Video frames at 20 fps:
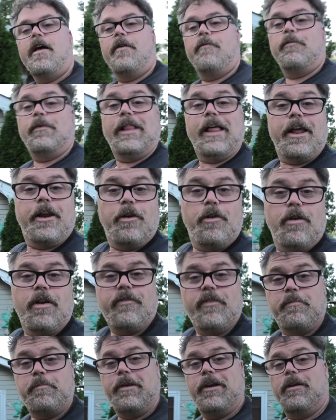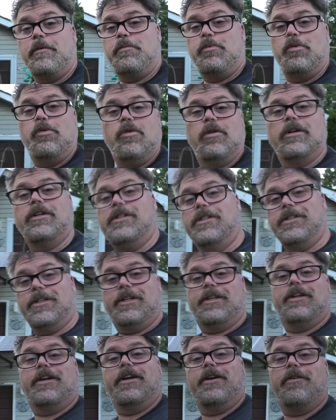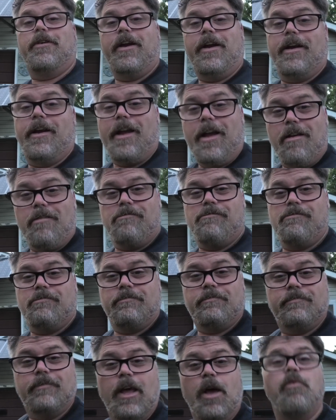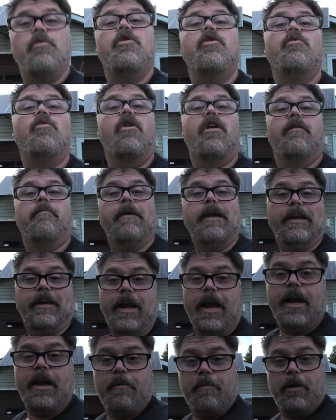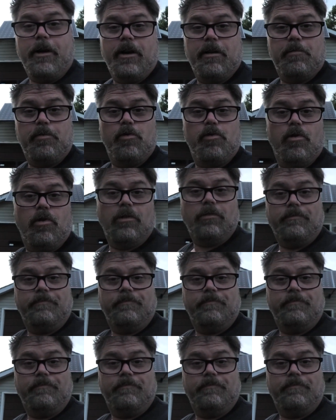I'm glad I don't have a bigger pool because I'll tell you right now, I wouldn't want to maintain a bigger pool.